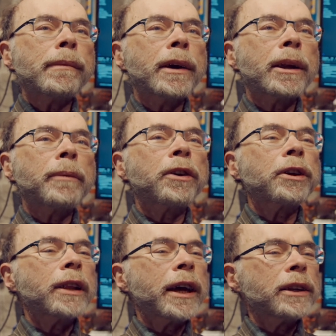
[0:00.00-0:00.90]
I'm very
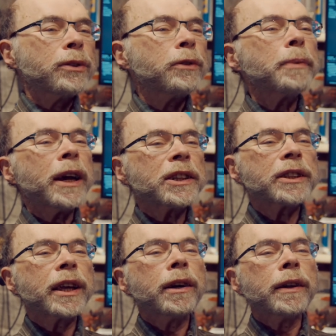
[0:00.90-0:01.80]
glad to have passed
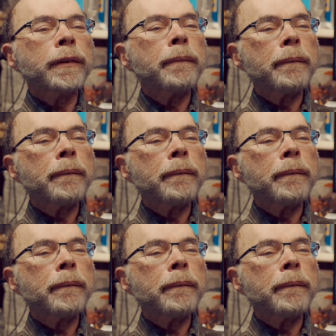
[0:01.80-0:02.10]
that on.